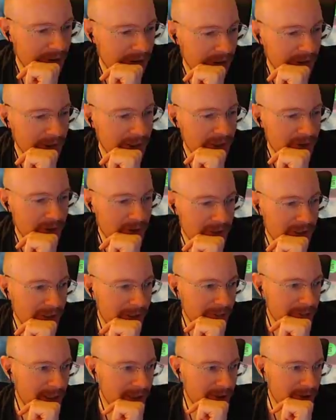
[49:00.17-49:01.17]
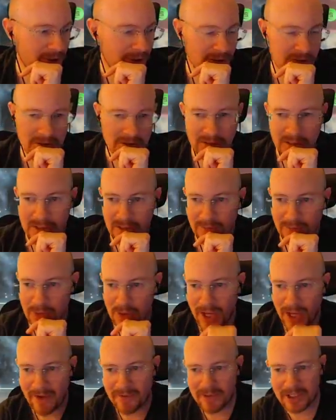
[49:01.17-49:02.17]
oh, now that you subbed, yeah, you could. If
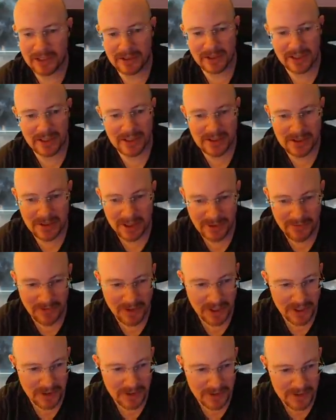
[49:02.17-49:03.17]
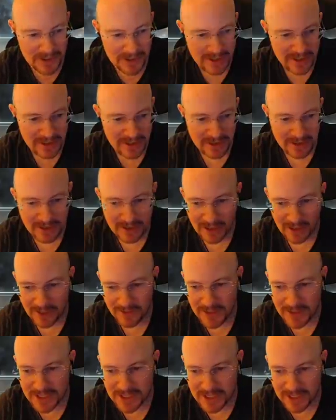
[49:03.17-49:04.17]
you have any links to any videos
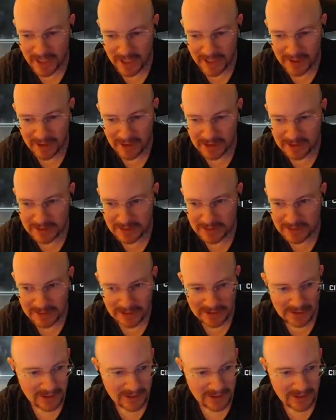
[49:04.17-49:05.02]
of the Sion